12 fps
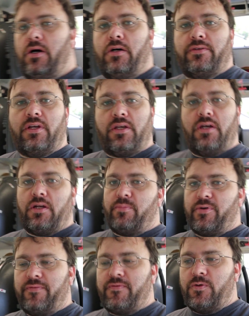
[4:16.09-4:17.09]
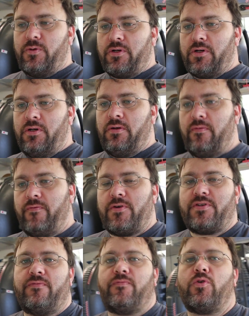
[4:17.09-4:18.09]
I'll take you on a brief tour.
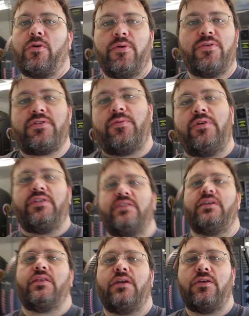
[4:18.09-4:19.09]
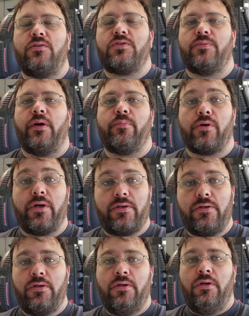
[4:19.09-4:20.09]
First and foremost, I want to say thank you to my
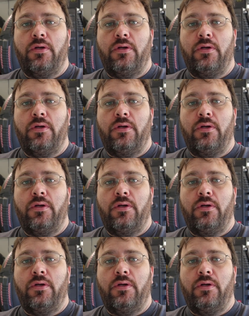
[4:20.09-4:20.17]
brother,